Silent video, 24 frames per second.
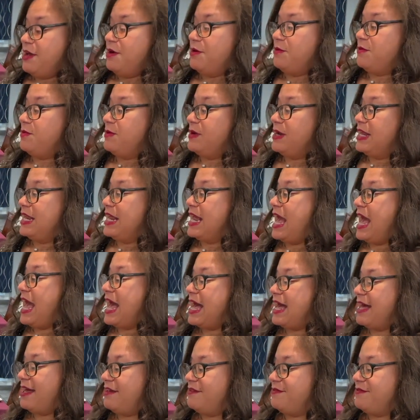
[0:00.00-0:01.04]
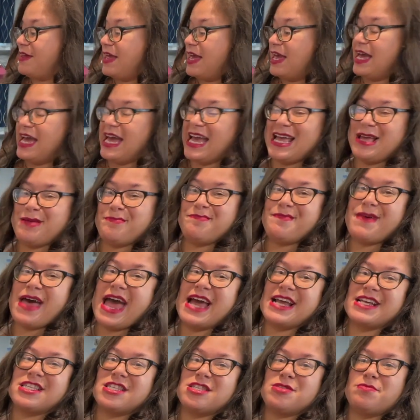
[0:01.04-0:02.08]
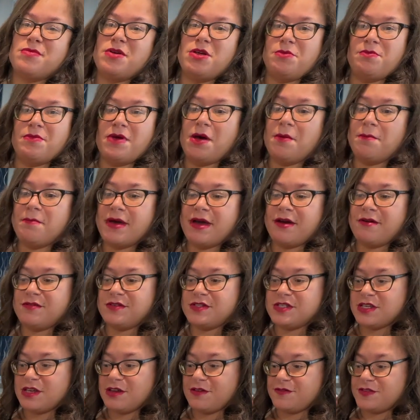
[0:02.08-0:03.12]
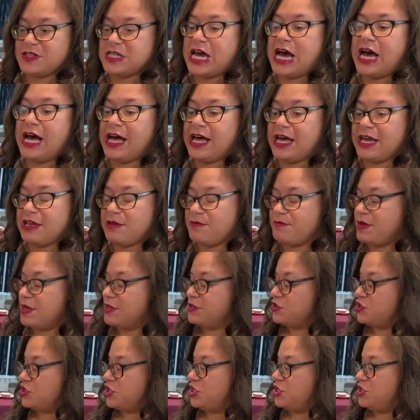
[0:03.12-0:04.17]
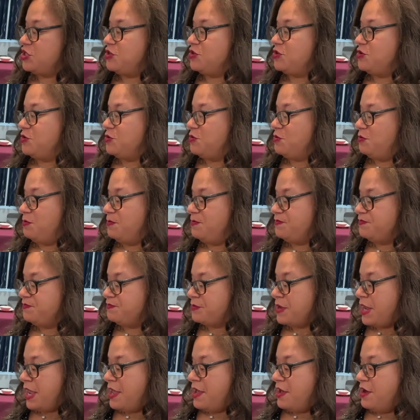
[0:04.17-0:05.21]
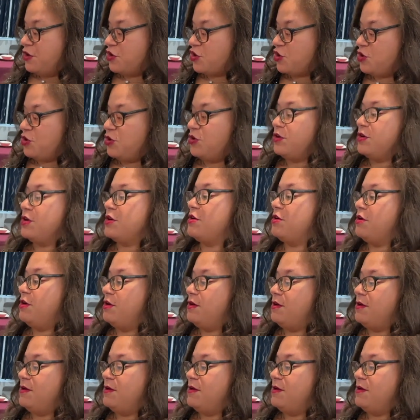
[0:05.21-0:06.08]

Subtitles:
we have a maximum amount of time to cook